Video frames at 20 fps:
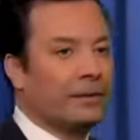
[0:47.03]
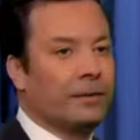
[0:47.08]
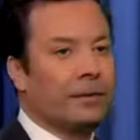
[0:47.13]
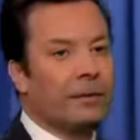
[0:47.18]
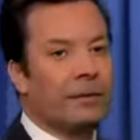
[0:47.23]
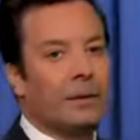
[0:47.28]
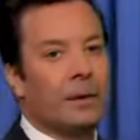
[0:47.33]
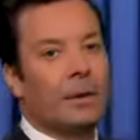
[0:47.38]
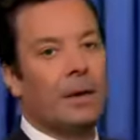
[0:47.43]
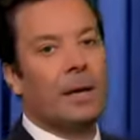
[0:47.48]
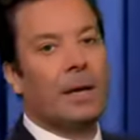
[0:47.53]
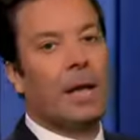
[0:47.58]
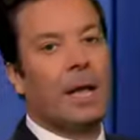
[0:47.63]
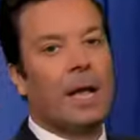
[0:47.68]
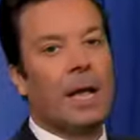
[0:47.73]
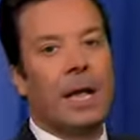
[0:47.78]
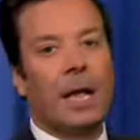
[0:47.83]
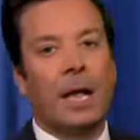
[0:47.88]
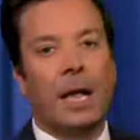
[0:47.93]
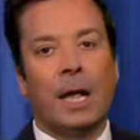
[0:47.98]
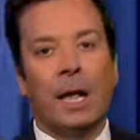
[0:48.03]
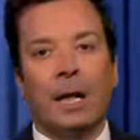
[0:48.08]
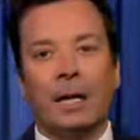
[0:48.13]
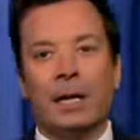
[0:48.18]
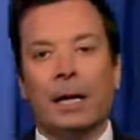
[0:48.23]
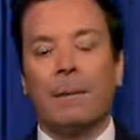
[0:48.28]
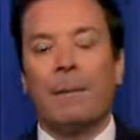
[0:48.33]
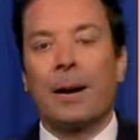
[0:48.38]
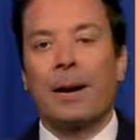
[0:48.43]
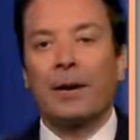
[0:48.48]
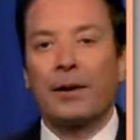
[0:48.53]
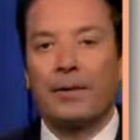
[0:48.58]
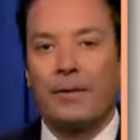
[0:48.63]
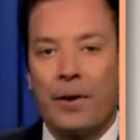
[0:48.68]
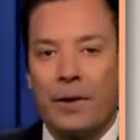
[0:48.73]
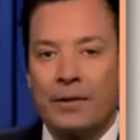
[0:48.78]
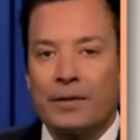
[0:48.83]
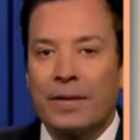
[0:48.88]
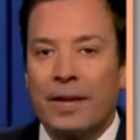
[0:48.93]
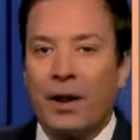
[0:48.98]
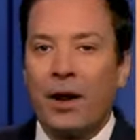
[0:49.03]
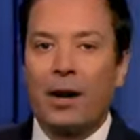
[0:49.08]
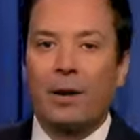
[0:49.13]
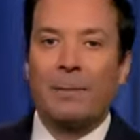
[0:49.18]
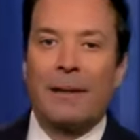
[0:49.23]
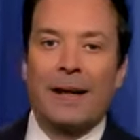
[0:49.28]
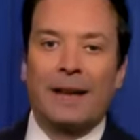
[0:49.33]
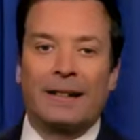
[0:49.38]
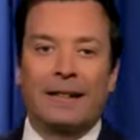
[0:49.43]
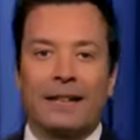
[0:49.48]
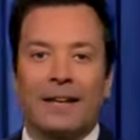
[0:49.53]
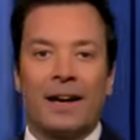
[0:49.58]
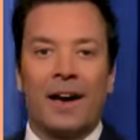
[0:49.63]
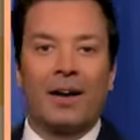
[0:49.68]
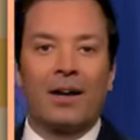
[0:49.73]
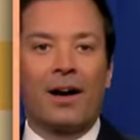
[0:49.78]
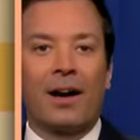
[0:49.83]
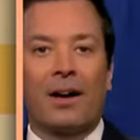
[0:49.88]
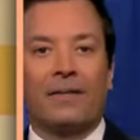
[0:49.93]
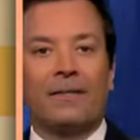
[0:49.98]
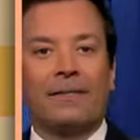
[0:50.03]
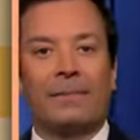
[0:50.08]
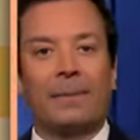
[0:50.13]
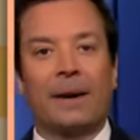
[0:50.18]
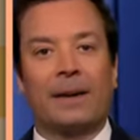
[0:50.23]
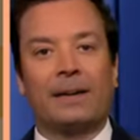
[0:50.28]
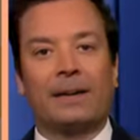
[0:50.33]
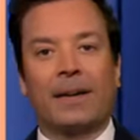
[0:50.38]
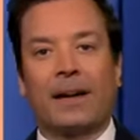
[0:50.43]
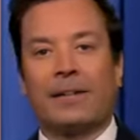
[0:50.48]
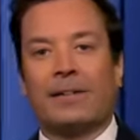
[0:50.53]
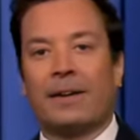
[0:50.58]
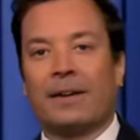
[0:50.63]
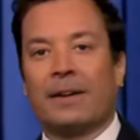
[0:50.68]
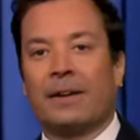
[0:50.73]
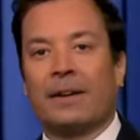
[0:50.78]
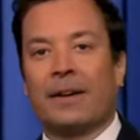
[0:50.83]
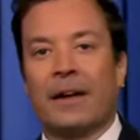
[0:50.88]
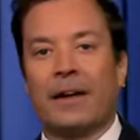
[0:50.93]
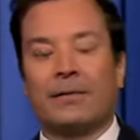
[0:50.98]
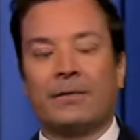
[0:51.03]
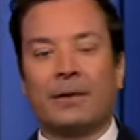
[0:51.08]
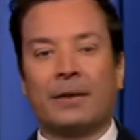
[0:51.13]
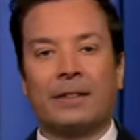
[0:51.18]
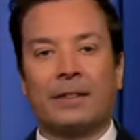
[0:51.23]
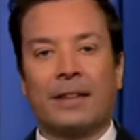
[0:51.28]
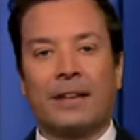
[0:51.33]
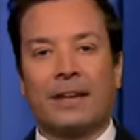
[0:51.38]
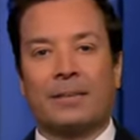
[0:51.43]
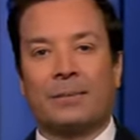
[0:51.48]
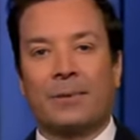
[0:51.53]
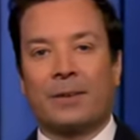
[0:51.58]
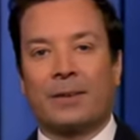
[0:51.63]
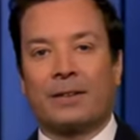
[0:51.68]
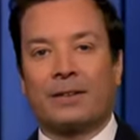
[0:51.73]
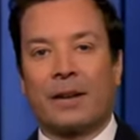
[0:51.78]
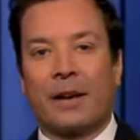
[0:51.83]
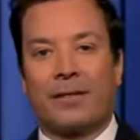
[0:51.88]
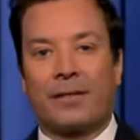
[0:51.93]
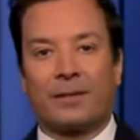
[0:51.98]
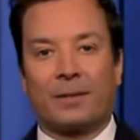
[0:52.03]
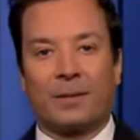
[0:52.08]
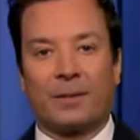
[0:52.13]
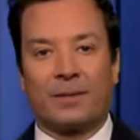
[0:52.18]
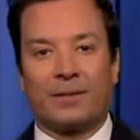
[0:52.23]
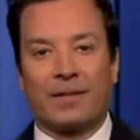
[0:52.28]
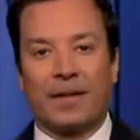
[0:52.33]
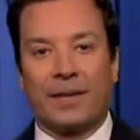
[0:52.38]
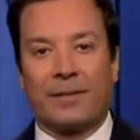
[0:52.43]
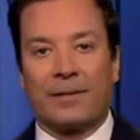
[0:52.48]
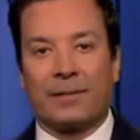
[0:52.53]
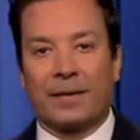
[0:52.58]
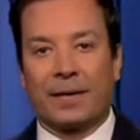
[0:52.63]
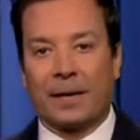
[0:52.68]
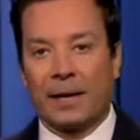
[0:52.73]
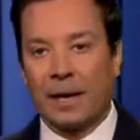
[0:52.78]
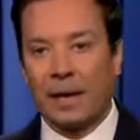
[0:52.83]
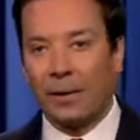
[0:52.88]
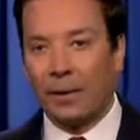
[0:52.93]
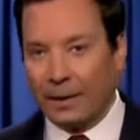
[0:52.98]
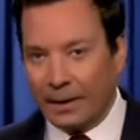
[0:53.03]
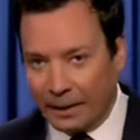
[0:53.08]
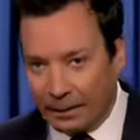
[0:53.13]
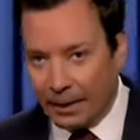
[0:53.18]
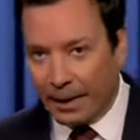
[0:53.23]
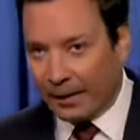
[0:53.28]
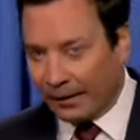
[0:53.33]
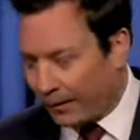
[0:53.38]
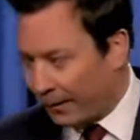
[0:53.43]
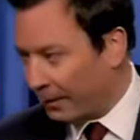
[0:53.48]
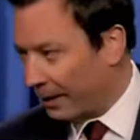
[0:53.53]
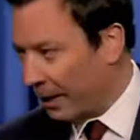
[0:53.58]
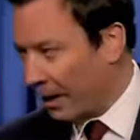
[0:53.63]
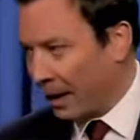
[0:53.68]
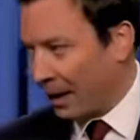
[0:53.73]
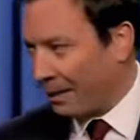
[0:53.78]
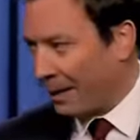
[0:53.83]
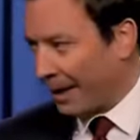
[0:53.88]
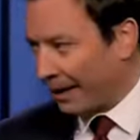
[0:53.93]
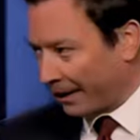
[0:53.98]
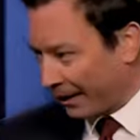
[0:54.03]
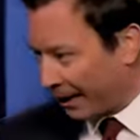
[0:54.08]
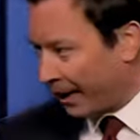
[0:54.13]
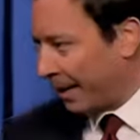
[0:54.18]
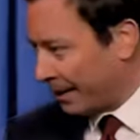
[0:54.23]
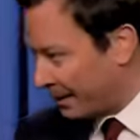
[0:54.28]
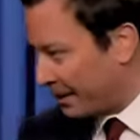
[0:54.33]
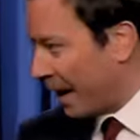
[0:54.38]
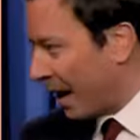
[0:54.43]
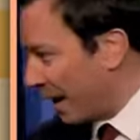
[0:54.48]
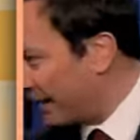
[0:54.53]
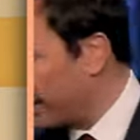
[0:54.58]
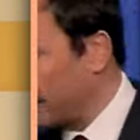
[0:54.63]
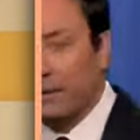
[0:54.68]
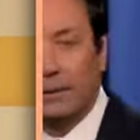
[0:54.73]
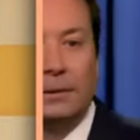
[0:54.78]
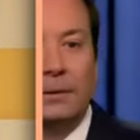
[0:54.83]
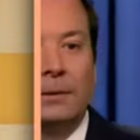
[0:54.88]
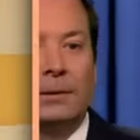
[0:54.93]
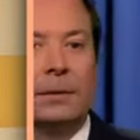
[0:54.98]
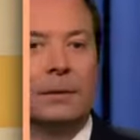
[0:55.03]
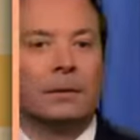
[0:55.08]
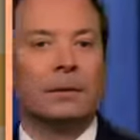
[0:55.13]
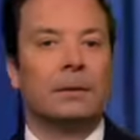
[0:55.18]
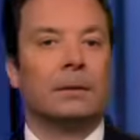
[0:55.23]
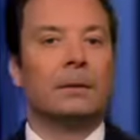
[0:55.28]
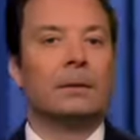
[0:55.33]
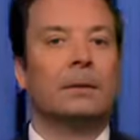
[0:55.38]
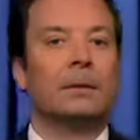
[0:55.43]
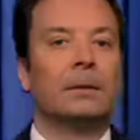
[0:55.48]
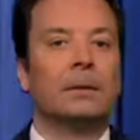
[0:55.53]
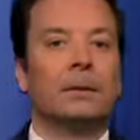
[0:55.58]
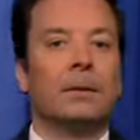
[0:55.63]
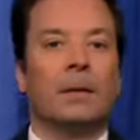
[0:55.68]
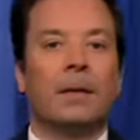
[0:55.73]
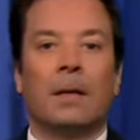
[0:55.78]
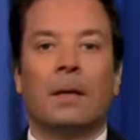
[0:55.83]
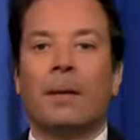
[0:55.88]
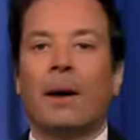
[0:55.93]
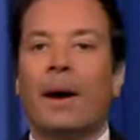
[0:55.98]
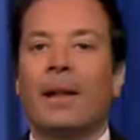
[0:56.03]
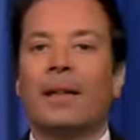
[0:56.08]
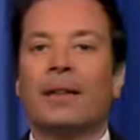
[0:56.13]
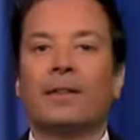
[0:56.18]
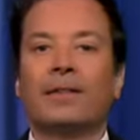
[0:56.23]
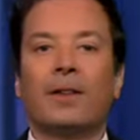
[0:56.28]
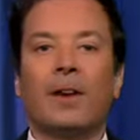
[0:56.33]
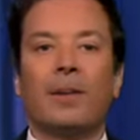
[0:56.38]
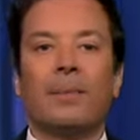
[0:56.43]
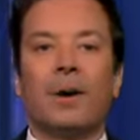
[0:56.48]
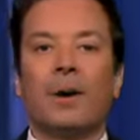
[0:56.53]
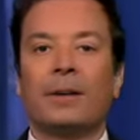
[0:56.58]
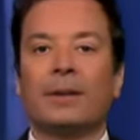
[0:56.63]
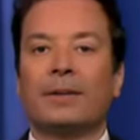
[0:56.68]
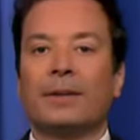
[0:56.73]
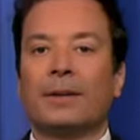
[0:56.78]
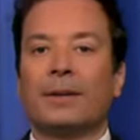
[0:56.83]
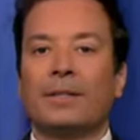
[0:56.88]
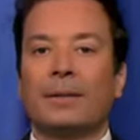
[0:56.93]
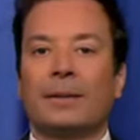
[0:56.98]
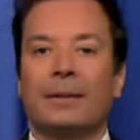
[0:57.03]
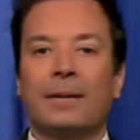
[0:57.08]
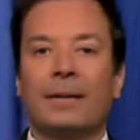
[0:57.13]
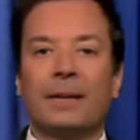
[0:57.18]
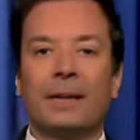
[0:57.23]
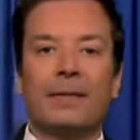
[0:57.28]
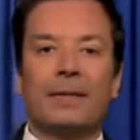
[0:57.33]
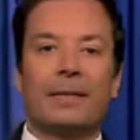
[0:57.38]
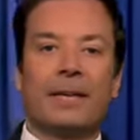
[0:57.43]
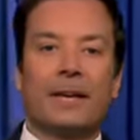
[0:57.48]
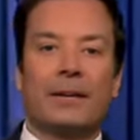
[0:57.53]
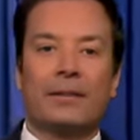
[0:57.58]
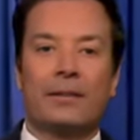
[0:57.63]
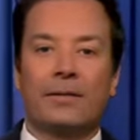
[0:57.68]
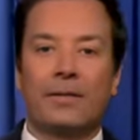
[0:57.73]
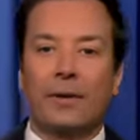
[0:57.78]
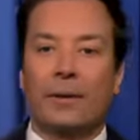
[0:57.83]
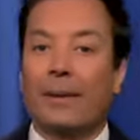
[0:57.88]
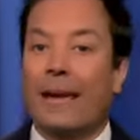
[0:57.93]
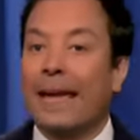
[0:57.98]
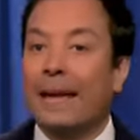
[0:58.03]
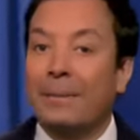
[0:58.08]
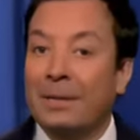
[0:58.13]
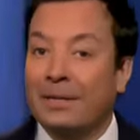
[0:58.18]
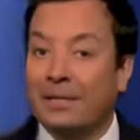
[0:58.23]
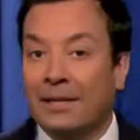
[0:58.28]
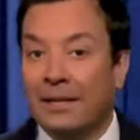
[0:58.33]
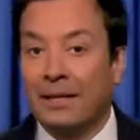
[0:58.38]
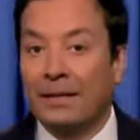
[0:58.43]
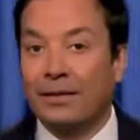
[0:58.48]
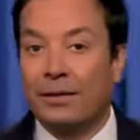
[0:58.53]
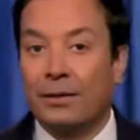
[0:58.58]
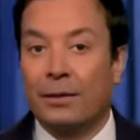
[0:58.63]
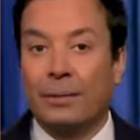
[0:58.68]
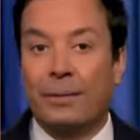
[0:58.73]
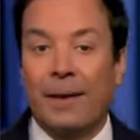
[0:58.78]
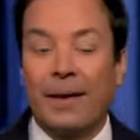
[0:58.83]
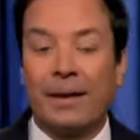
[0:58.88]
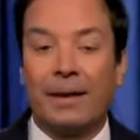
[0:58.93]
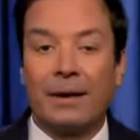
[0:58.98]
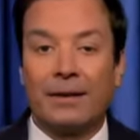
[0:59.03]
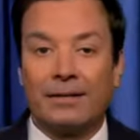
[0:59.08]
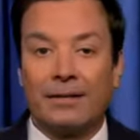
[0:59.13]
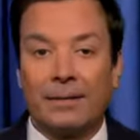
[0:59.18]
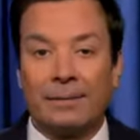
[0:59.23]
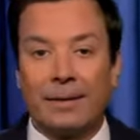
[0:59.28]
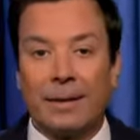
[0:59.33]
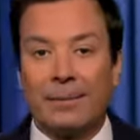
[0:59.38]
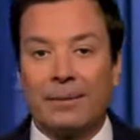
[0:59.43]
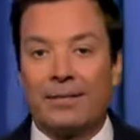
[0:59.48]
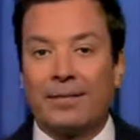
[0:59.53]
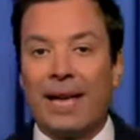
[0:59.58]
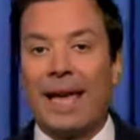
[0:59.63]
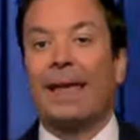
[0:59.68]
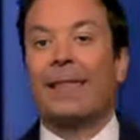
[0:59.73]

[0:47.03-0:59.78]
you. Yep, microphones that automatically cut off. Biden got the idea after his last press conference when his staff was like, we need a microphone that automatically cuts off. Biden and Trump also accepted an invitation from ABC to debate on September